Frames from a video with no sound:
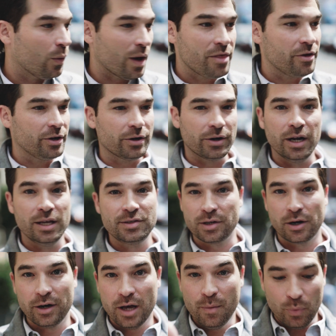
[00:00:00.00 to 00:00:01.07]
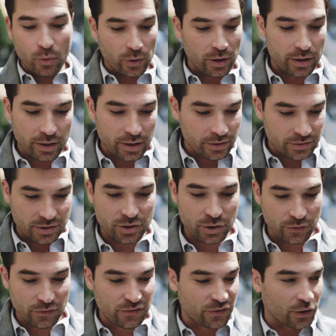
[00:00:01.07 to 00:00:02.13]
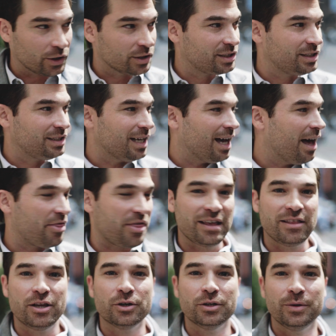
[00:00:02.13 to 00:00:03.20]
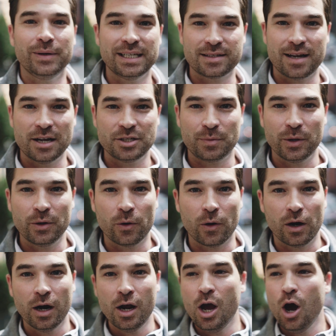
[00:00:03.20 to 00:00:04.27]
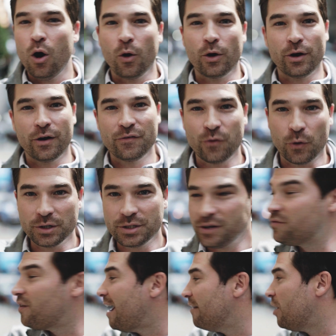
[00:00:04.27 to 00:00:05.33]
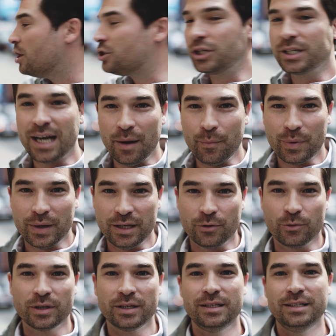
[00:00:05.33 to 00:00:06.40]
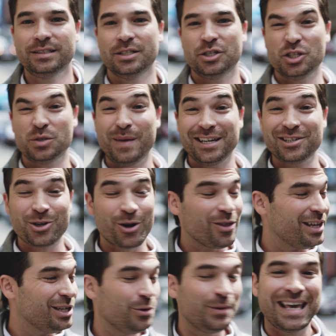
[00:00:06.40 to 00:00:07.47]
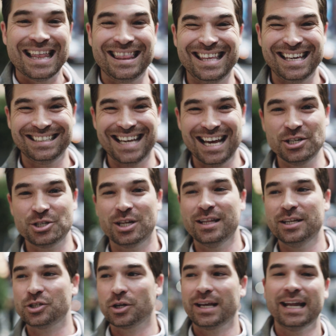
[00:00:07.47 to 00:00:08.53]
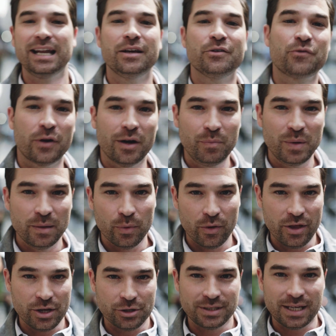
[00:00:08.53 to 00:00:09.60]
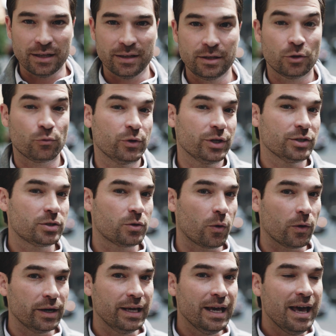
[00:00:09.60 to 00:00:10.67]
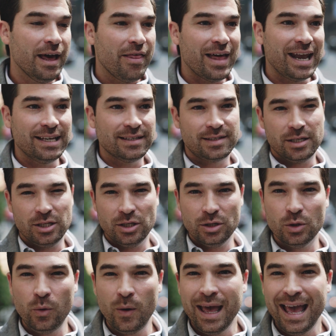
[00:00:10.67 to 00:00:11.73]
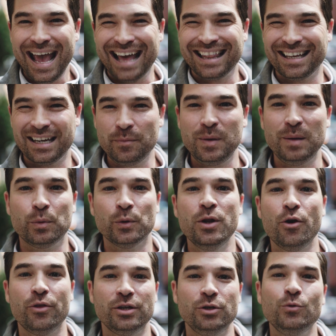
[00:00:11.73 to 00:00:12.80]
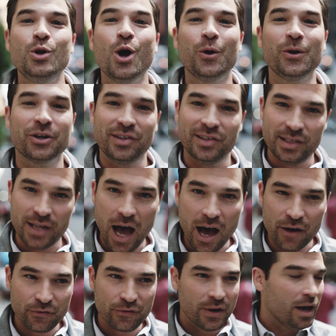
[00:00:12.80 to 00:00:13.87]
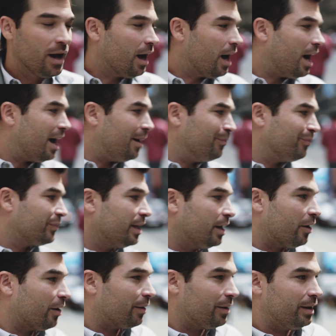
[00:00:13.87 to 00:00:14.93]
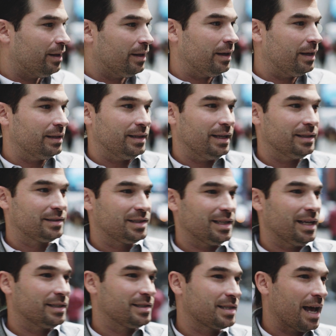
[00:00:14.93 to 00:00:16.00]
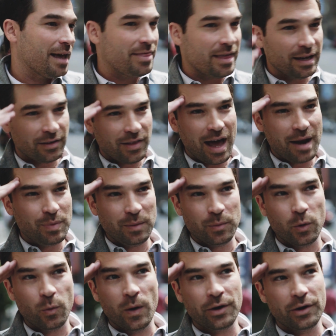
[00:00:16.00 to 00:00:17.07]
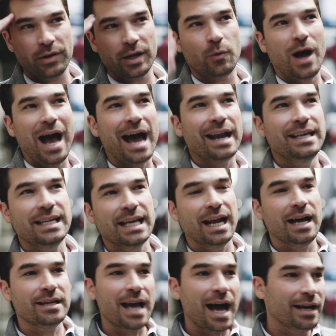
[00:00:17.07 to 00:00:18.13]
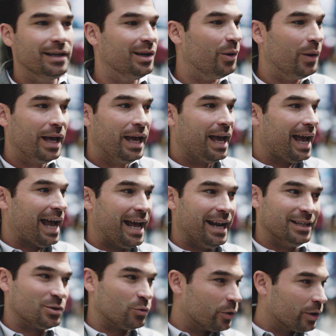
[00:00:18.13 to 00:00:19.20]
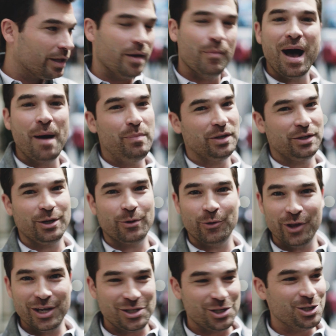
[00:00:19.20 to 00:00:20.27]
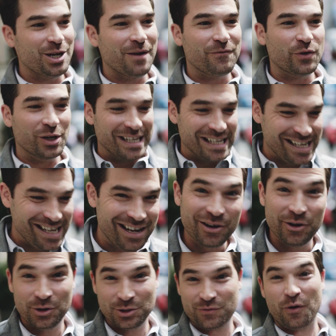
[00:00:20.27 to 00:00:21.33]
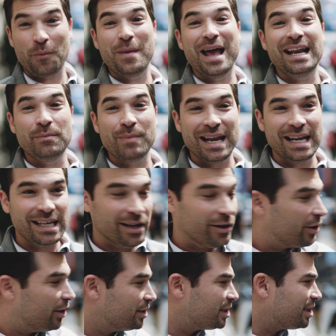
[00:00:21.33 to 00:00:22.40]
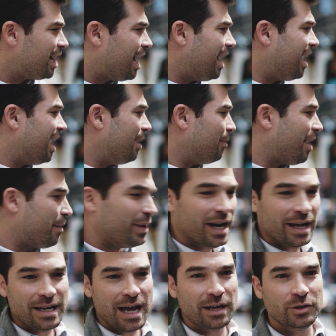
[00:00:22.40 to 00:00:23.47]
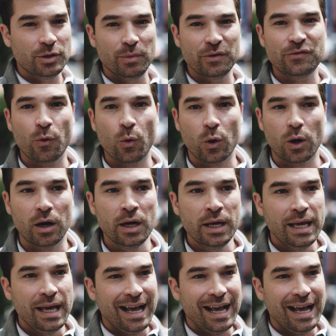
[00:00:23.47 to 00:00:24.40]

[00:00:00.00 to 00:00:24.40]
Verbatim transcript: whether you're a startup or or this is your first uh, thing that you're doing as an entrepreneur, or you're a Fortune five hundred company. You really need to just make sure that you get the attention, that you're getting in front of people, that you're telling the real story that is you, and letting people know that you know your stuff. Um, you know, it, it's, it's, I think a lot of people wonder, like, well, how do you get on Yahoo? And it's really about building a relationship for years, for many, many years. Um, I've been on Yahoo before.